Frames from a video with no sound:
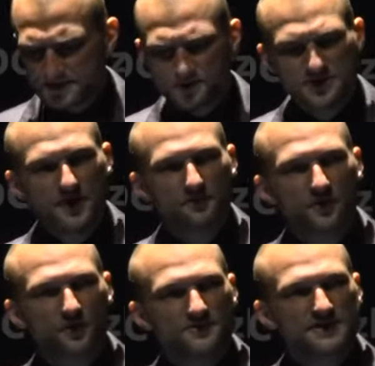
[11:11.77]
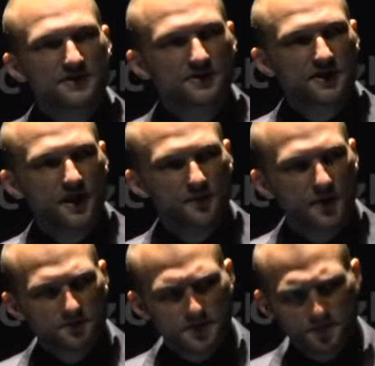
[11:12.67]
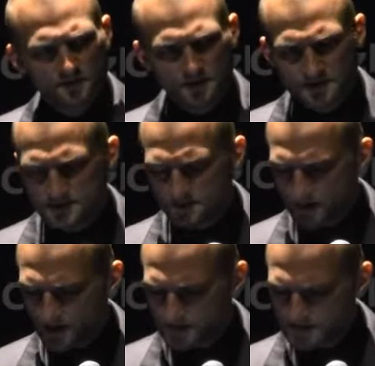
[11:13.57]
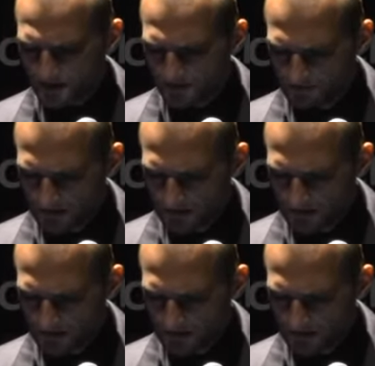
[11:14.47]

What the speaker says: There was a number of senior Taliban people released in Pakistan